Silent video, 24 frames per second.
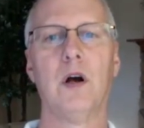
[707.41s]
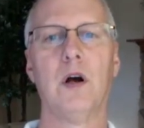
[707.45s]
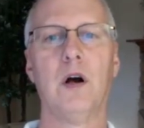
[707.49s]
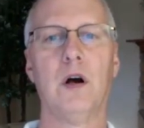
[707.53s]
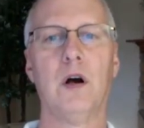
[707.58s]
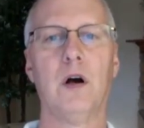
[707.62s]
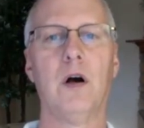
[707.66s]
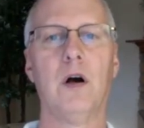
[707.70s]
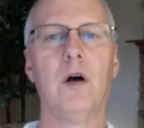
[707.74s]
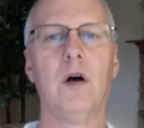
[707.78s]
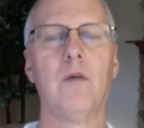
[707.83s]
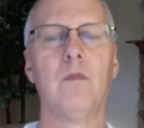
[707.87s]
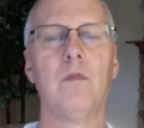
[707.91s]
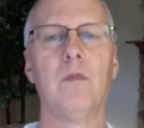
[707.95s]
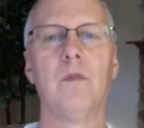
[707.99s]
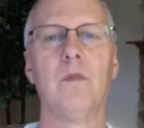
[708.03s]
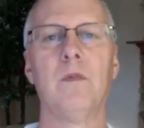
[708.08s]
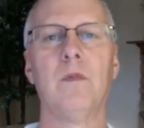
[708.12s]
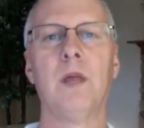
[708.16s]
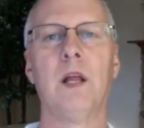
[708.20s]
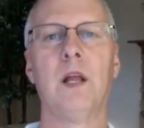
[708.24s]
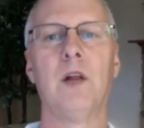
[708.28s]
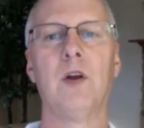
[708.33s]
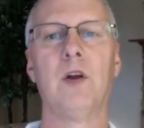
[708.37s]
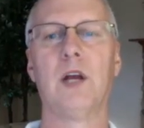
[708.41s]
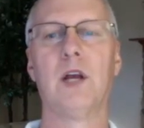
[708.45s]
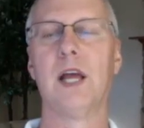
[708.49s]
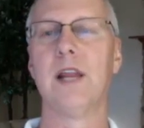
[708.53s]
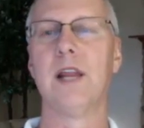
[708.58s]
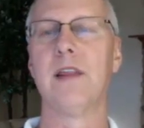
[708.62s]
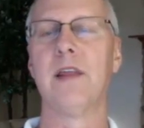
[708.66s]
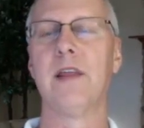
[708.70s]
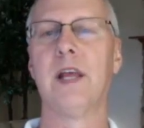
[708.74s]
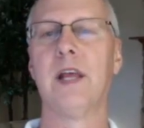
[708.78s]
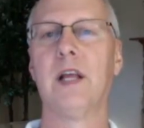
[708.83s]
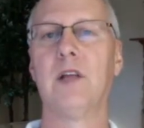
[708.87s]
Um, they look
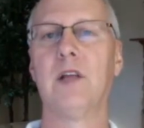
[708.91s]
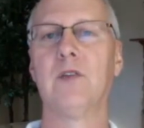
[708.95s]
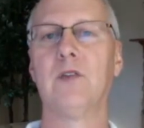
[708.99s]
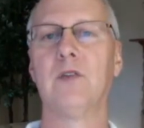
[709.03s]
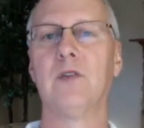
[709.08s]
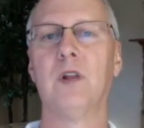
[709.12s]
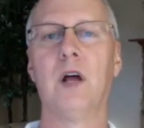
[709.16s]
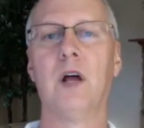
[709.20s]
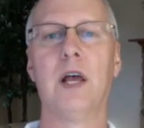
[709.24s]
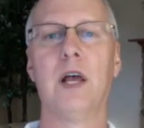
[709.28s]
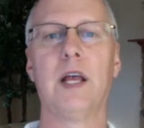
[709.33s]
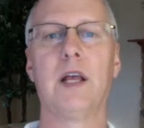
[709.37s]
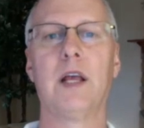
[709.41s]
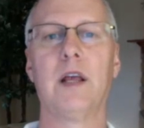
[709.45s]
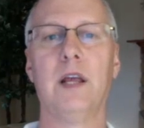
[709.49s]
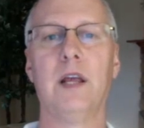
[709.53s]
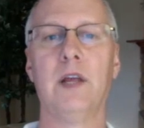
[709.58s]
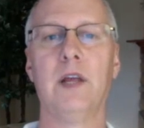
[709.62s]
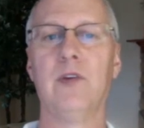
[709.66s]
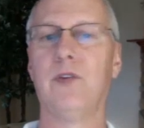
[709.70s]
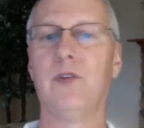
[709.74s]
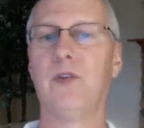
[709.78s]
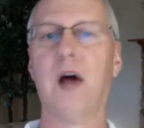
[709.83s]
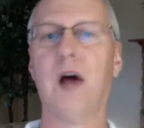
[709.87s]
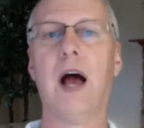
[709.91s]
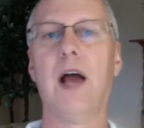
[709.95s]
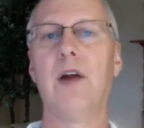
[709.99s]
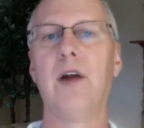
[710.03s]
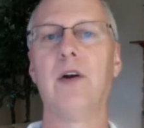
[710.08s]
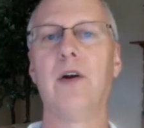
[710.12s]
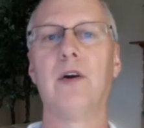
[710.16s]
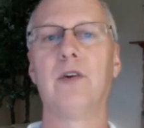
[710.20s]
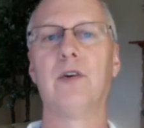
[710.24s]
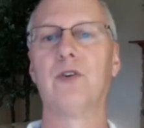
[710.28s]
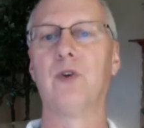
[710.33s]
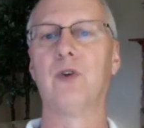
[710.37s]
at things like
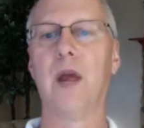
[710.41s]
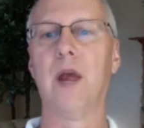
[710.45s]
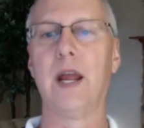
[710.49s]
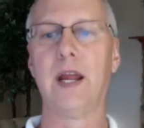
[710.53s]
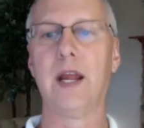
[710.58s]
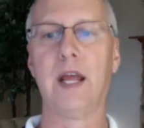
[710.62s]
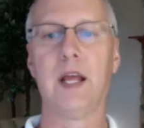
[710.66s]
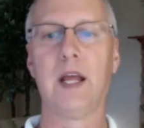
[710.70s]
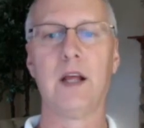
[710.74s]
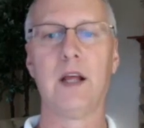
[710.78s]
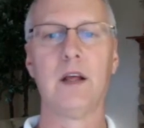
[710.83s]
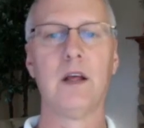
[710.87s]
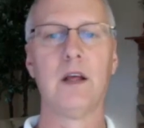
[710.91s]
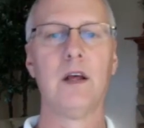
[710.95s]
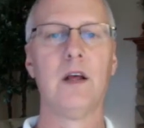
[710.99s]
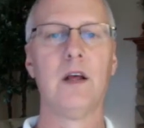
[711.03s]
insider trading.